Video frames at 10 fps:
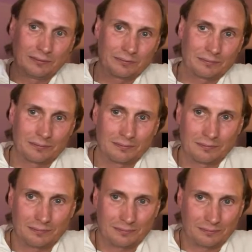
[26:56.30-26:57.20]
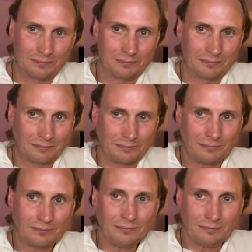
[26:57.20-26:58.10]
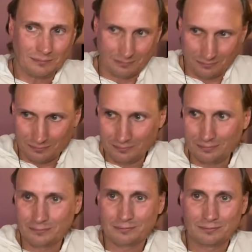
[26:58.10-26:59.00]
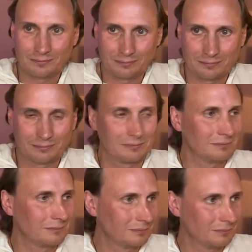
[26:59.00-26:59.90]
This person isn't speaking.